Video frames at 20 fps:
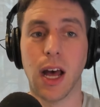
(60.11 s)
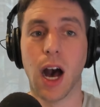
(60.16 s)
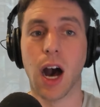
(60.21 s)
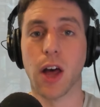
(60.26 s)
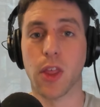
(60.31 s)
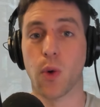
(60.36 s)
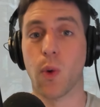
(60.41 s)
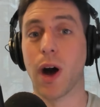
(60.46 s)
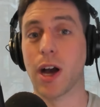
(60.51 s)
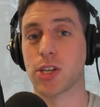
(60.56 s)

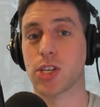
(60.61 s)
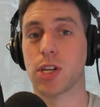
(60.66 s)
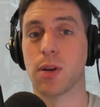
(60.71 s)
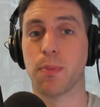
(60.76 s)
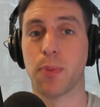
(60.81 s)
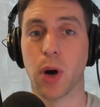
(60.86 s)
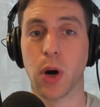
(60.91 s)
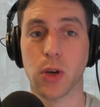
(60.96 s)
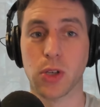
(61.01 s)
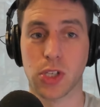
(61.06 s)
The
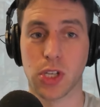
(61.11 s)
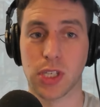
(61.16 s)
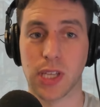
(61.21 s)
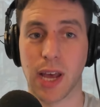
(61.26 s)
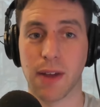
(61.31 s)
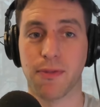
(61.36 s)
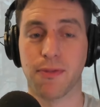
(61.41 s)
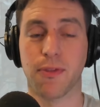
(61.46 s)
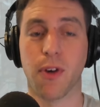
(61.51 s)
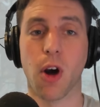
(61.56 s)
Washington Post just
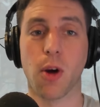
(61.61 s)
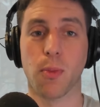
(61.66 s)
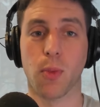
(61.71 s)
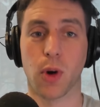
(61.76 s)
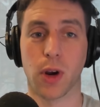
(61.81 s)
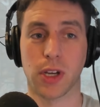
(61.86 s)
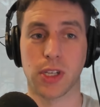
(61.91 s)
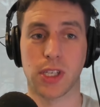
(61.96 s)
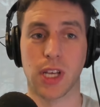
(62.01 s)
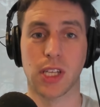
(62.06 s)
had far
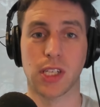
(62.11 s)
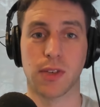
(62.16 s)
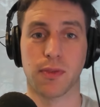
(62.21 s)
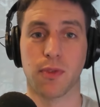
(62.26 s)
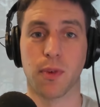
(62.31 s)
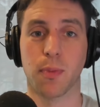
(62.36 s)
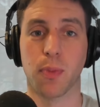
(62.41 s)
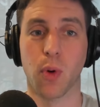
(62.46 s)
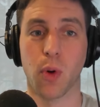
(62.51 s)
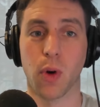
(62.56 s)
more
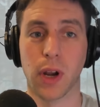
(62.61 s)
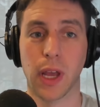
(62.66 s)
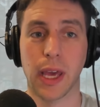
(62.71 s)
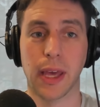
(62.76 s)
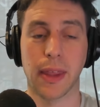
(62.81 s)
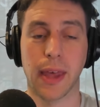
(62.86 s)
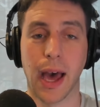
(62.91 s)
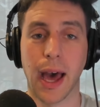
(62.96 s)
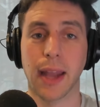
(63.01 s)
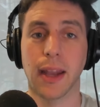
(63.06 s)
extensive
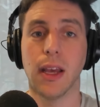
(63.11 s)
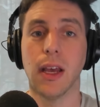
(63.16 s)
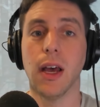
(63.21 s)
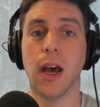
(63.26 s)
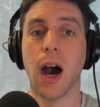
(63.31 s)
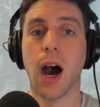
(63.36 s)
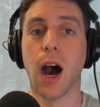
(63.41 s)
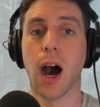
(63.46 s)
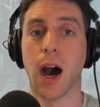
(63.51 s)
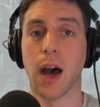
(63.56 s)
reporting that
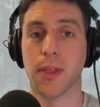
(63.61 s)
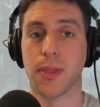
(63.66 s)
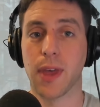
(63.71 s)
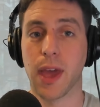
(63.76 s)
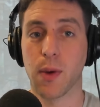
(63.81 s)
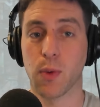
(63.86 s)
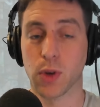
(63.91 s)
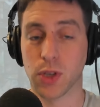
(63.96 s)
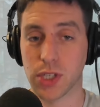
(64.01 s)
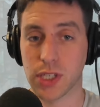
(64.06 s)

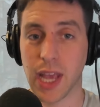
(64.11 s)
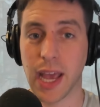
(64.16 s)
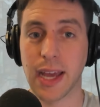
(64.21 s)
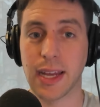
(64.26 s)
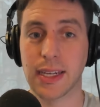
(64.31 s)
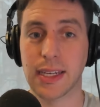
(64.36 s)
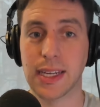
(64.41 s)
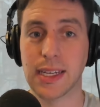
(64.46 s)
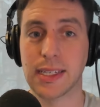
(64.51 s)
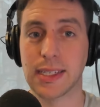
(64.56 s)
they will stay
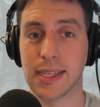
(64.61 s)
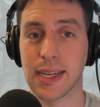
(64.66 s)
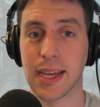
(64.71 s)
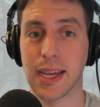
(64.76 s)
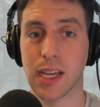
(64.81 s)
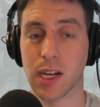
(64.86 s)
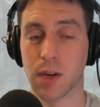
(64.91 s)
in D.C.